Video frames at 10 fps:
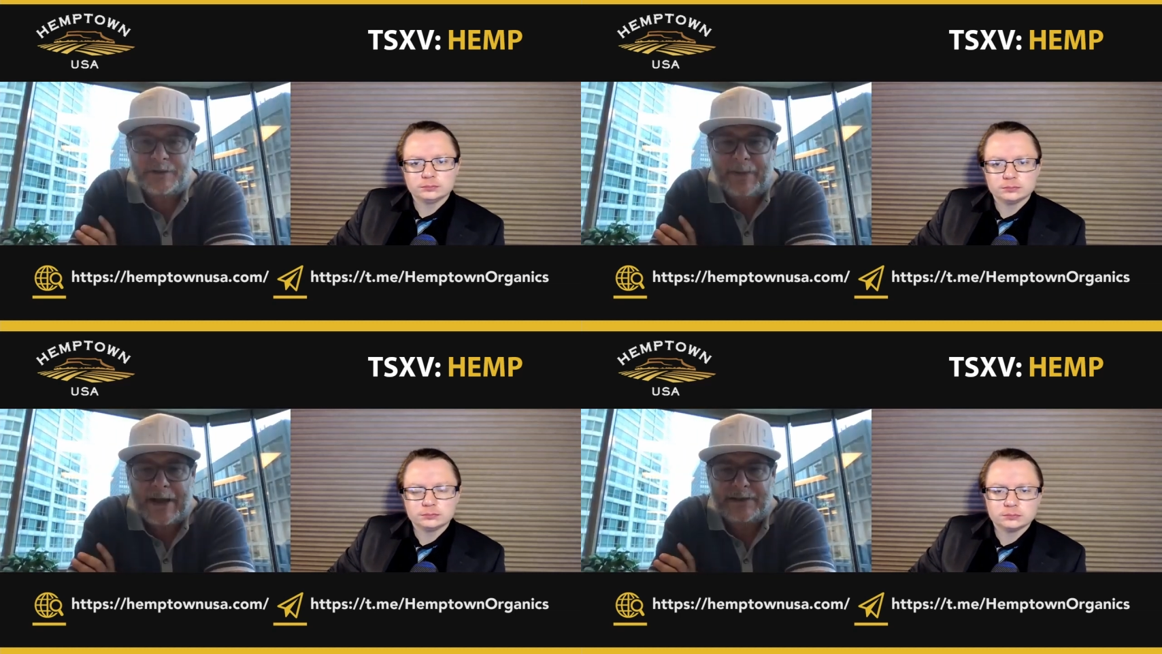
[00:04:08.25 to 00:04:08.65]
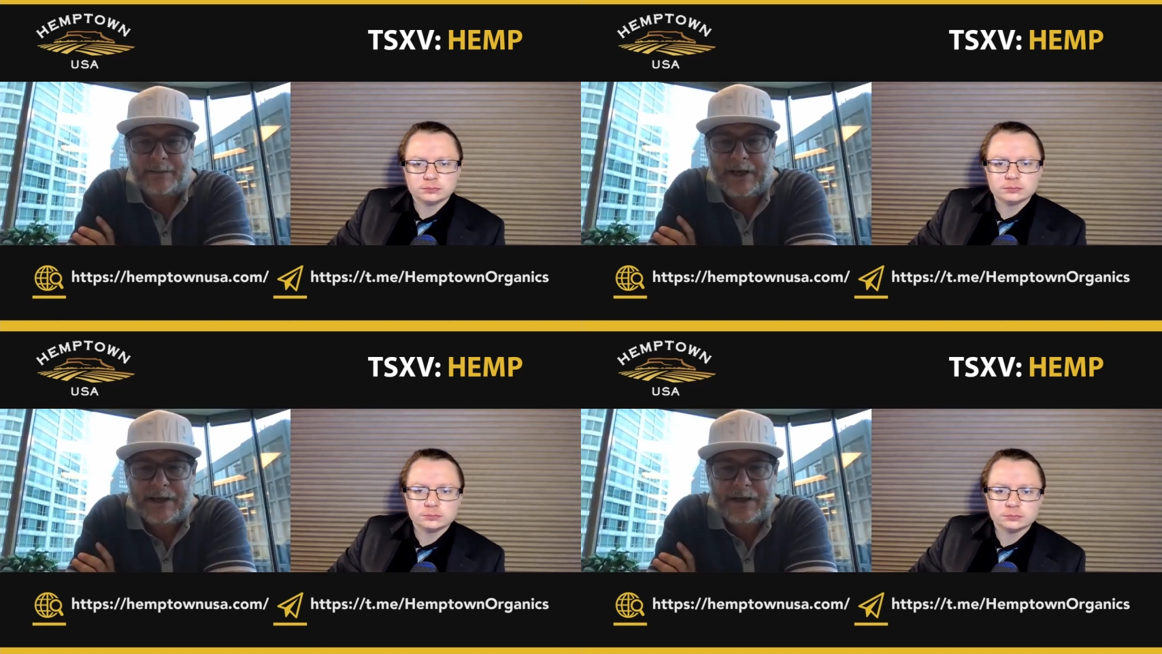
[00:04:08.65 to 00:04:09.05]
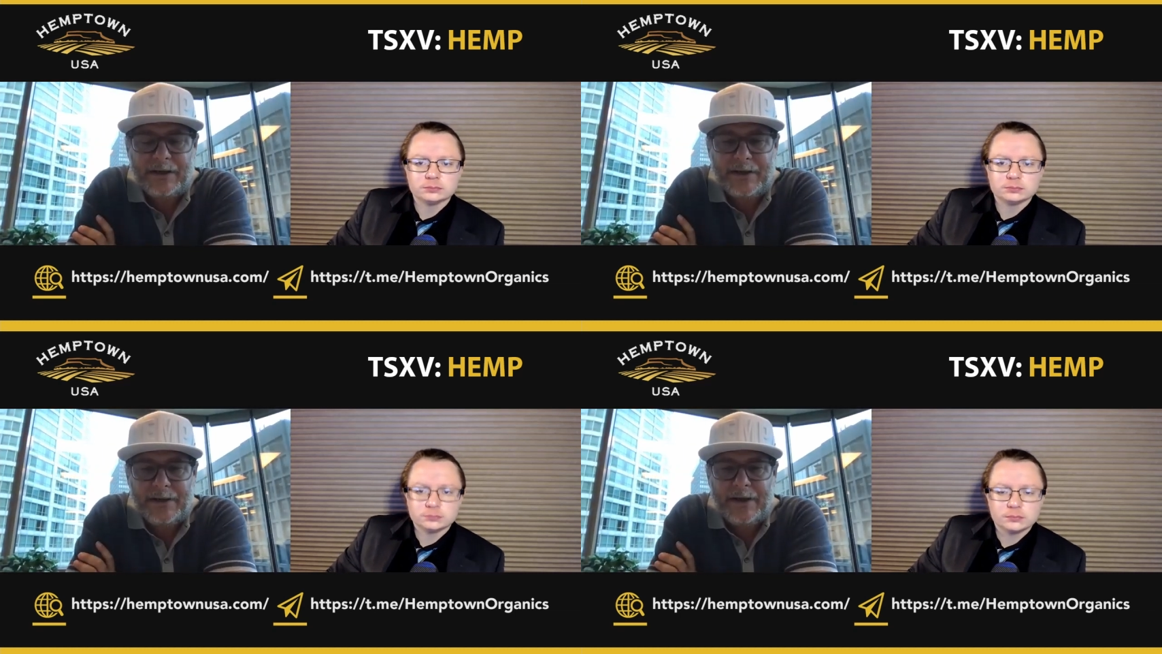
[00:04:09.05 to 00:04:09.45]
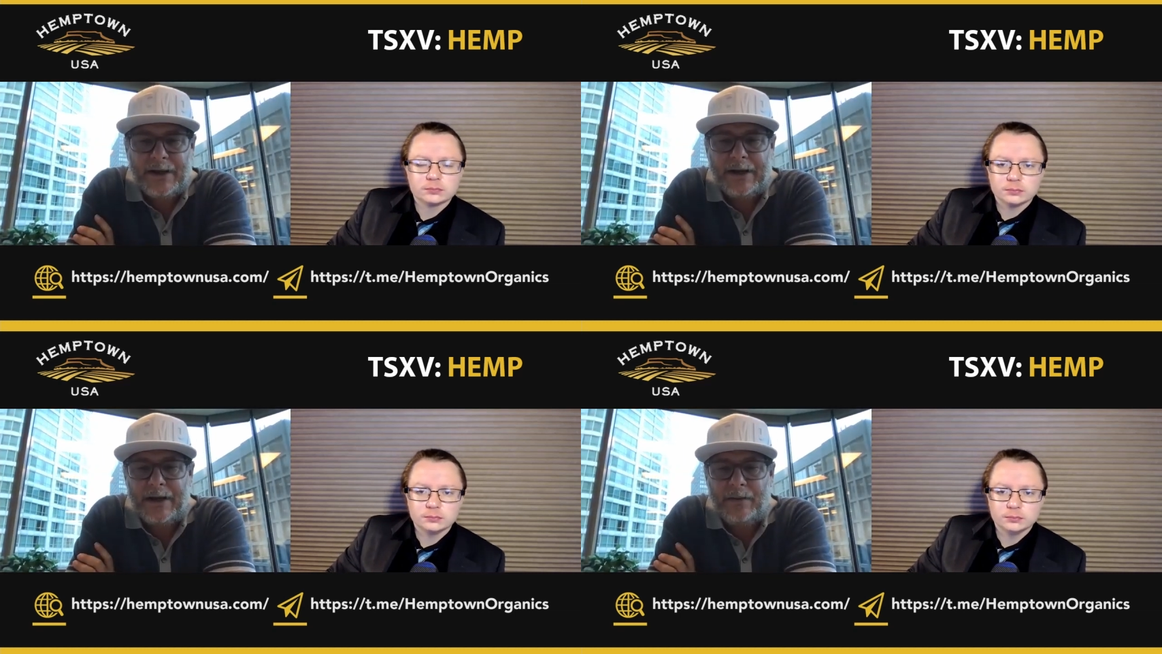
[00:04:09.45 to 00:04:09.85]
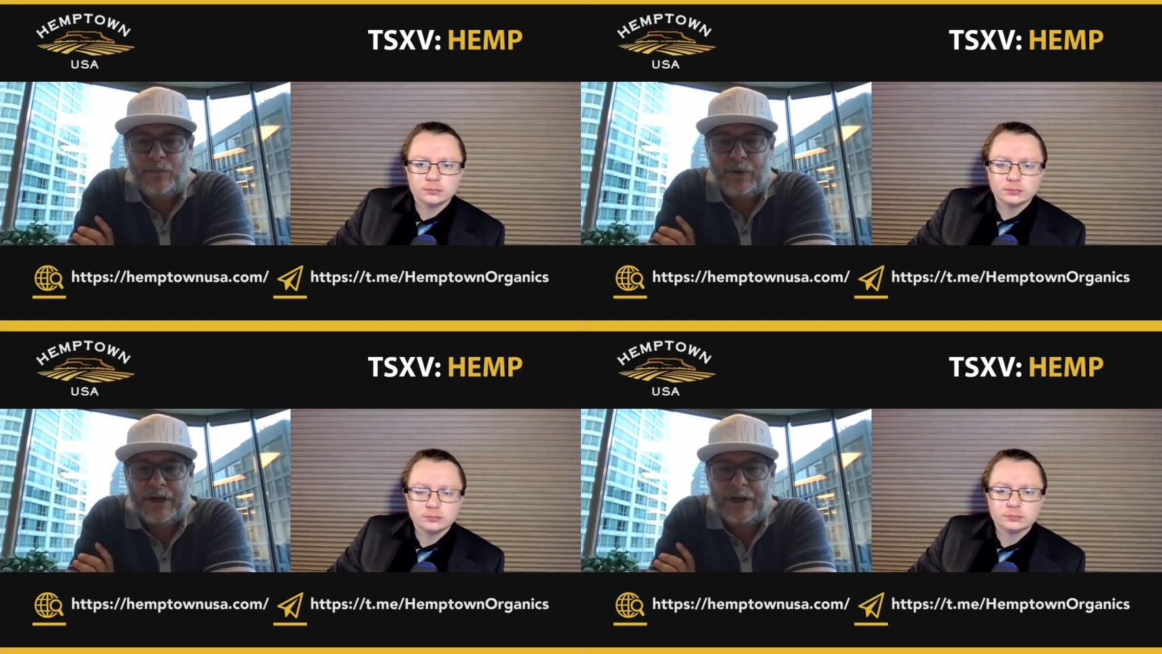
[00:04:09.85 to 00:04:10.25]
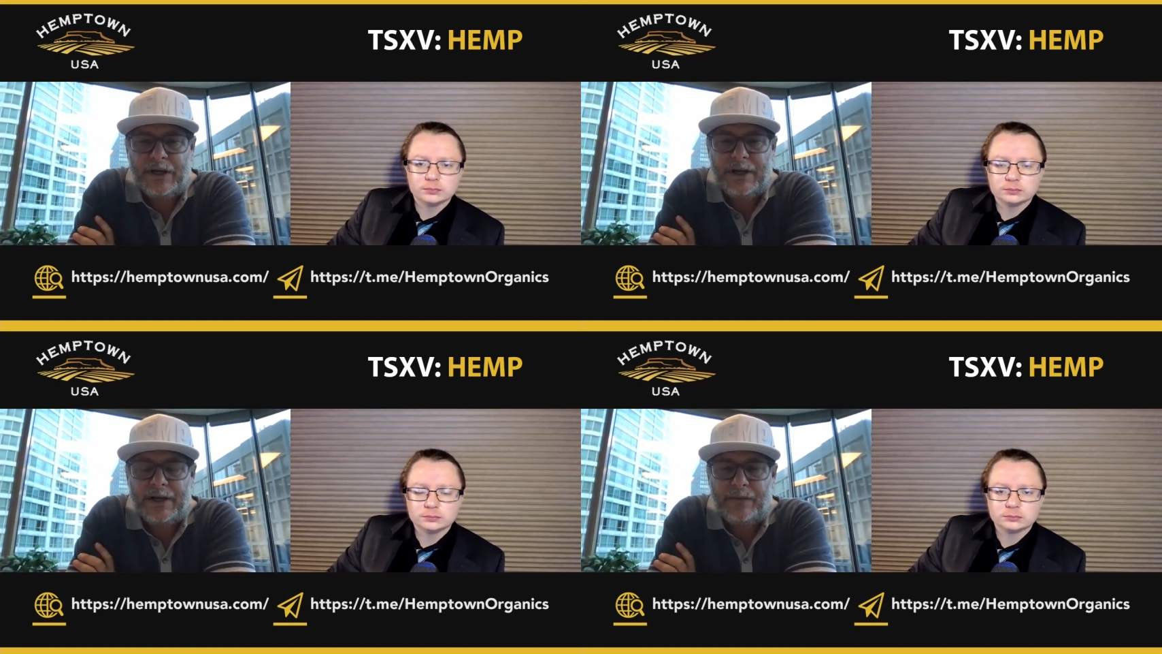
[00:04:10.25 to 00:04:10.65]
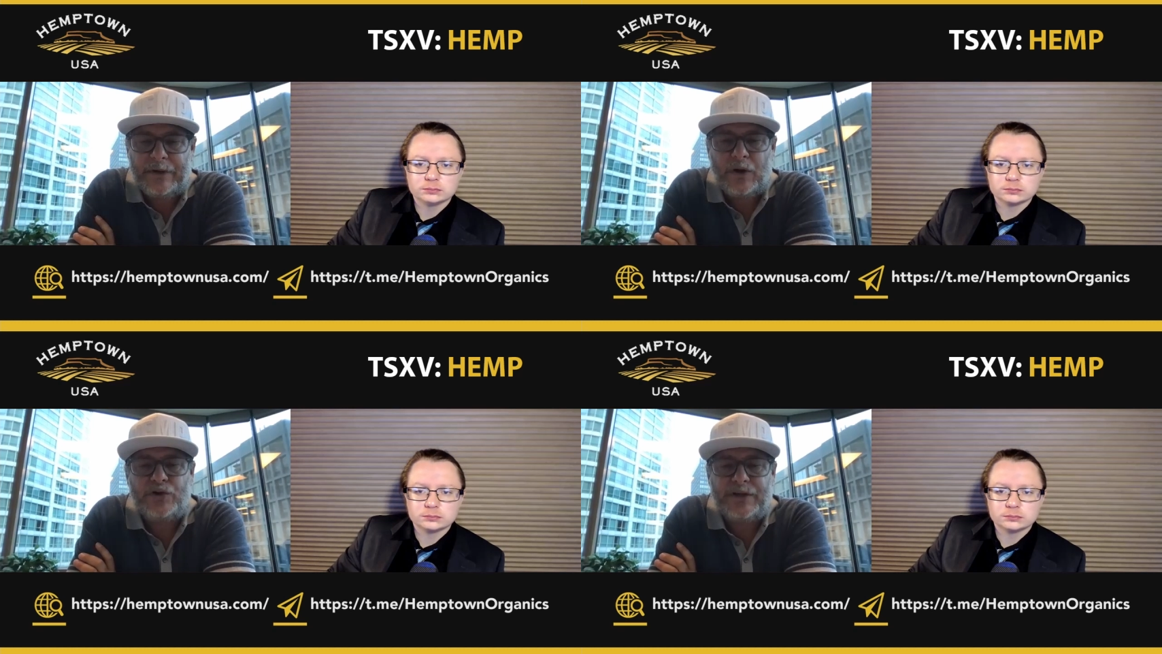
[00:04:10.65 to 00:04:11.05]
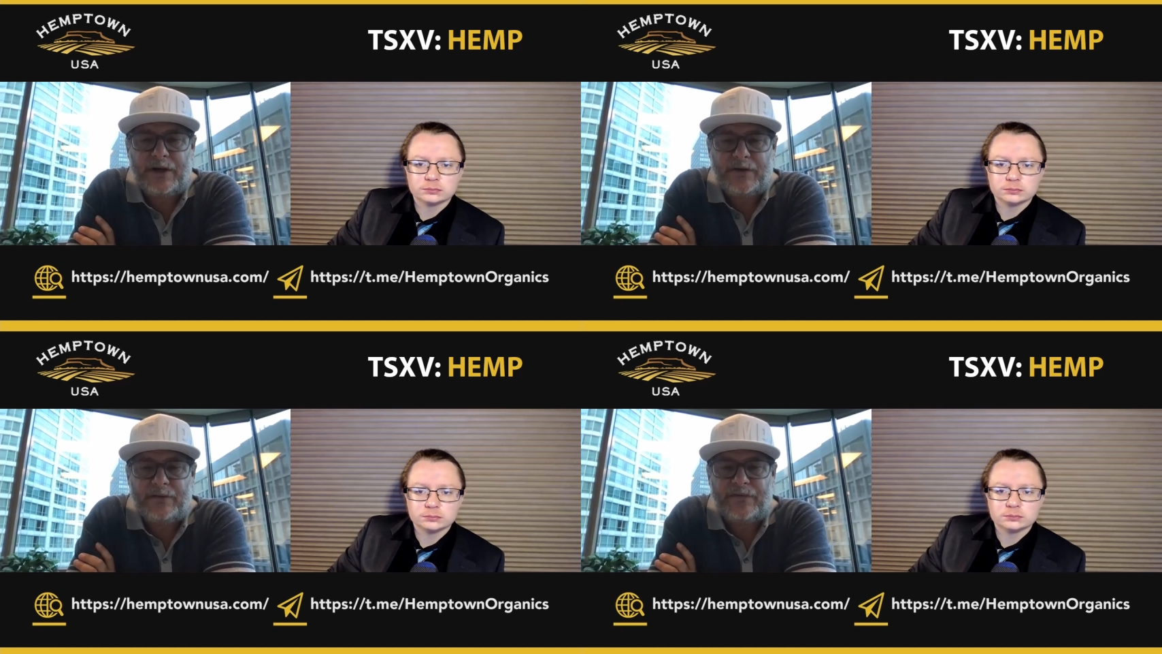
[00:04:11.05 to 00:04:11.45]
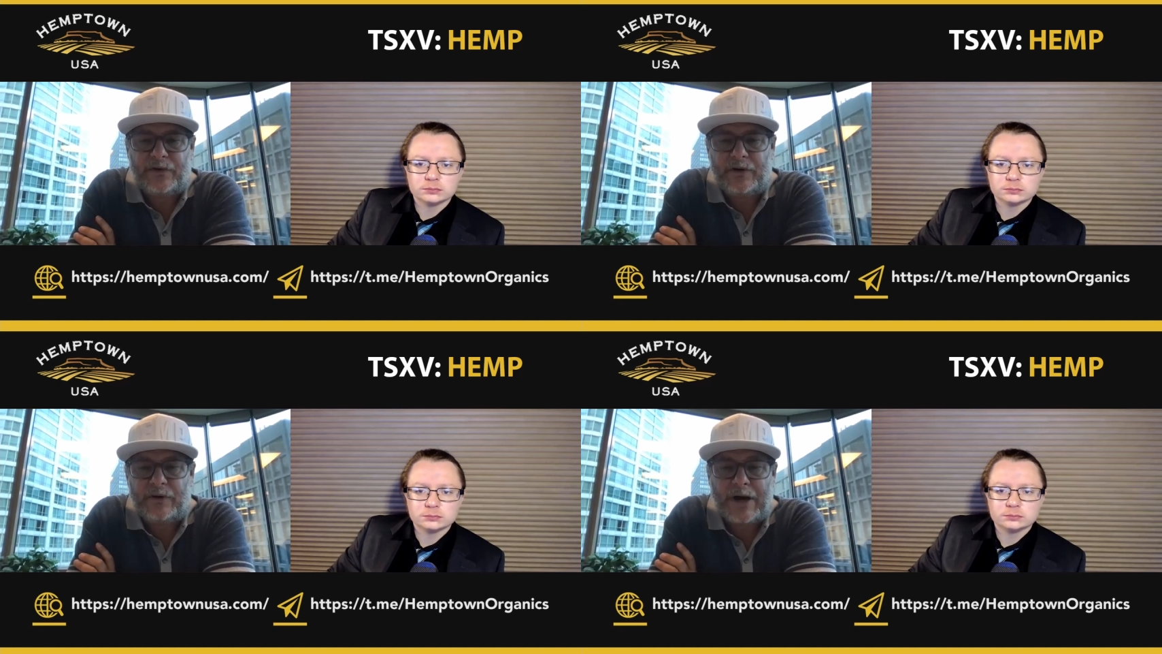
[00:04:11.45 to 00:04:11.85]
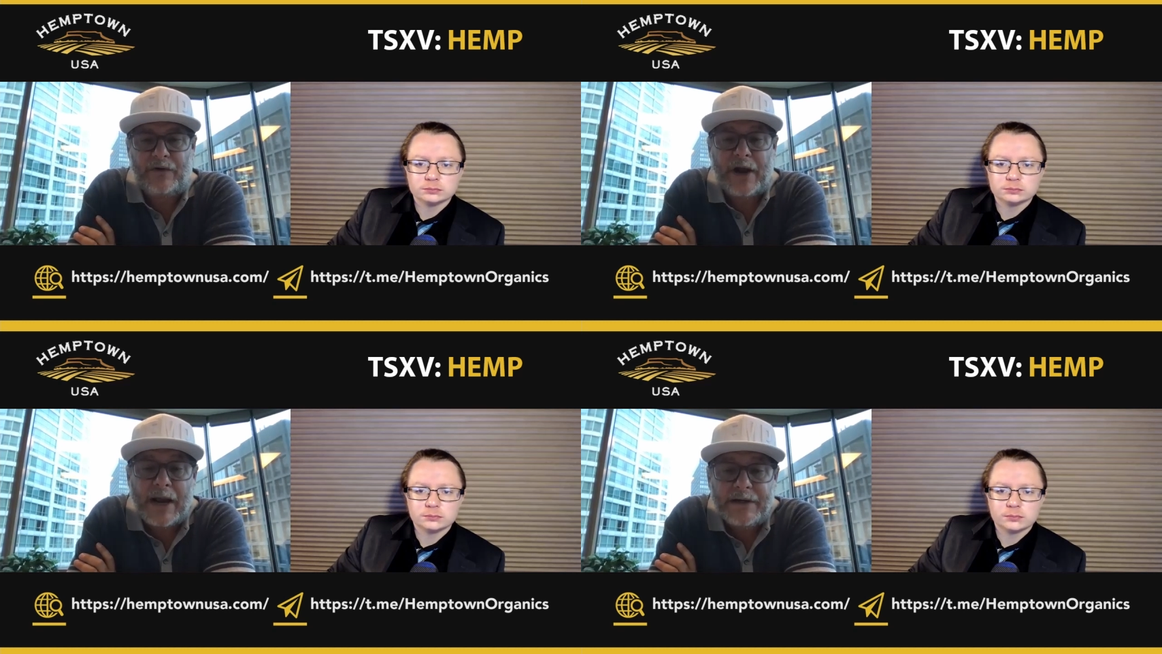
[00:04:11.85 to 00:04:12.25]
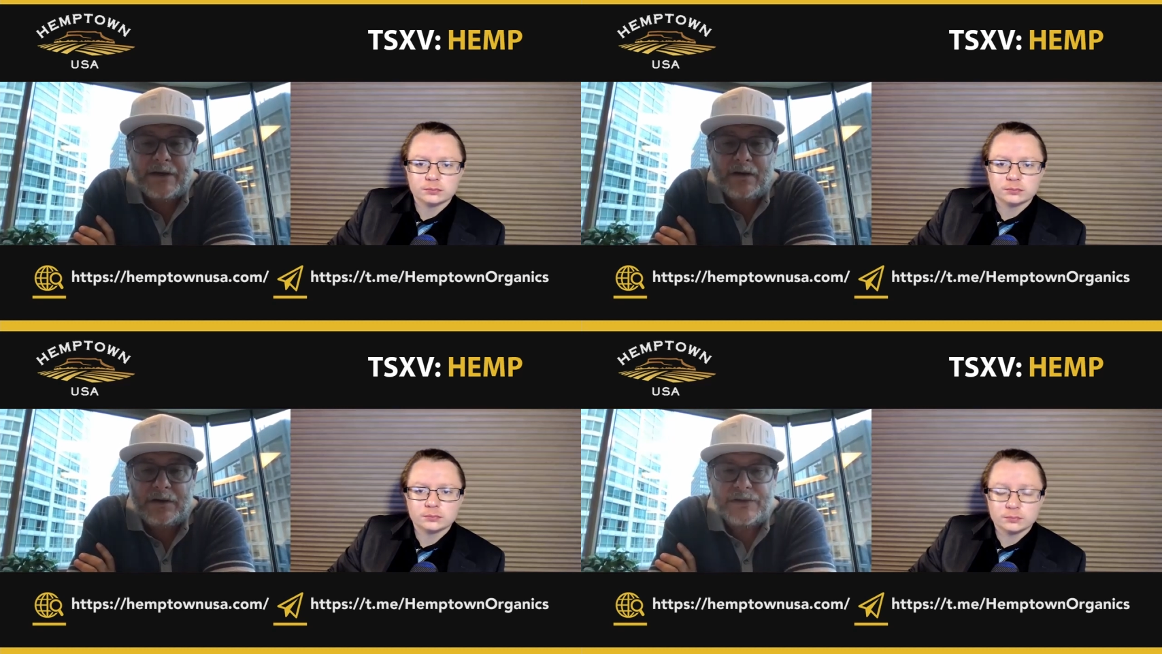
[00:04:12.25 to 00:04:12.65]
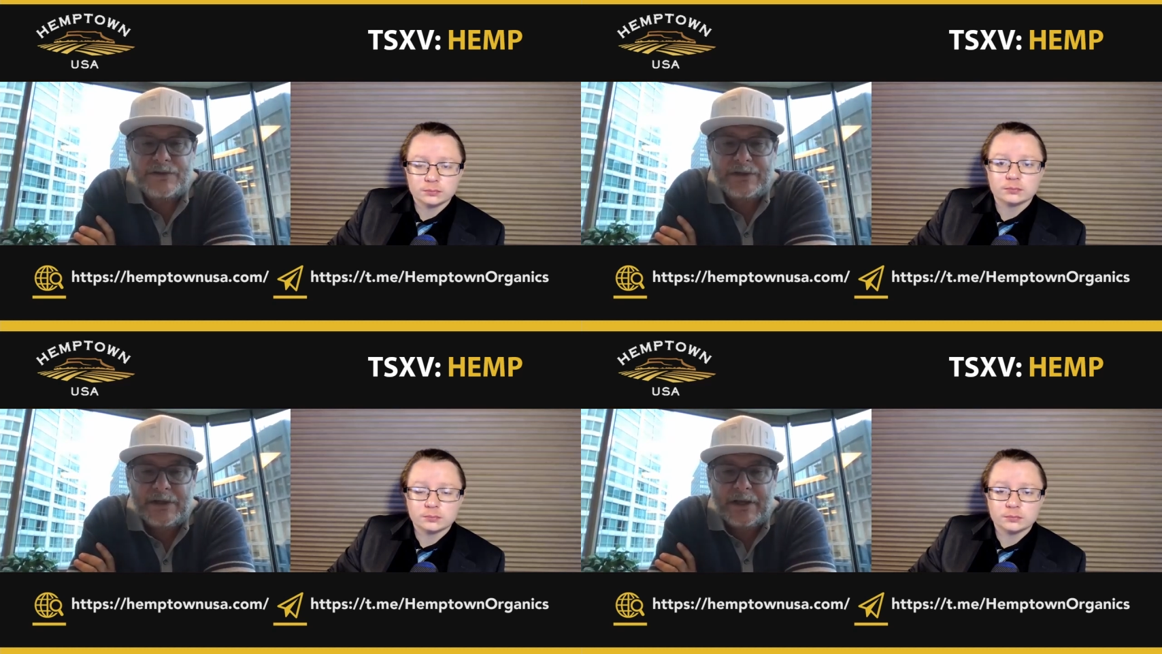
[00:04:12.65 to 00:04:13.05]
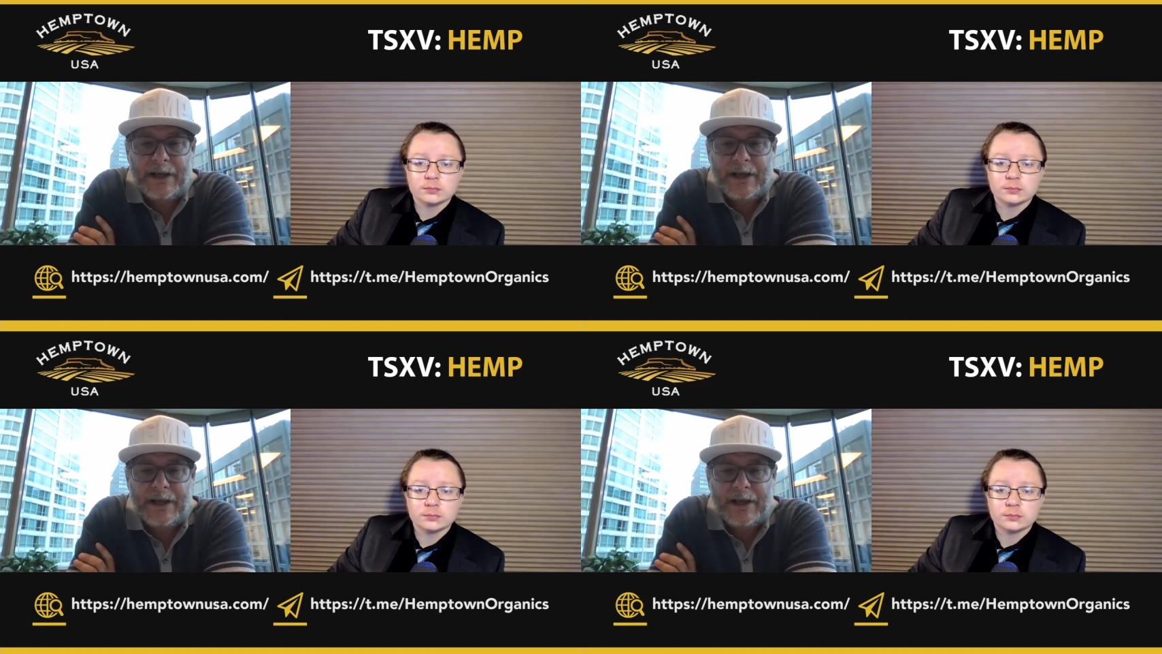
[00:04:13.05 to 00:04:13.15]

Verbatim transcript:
Speaker 1: a pack to make. Um, we uh, we wholesale them for around nine dollars,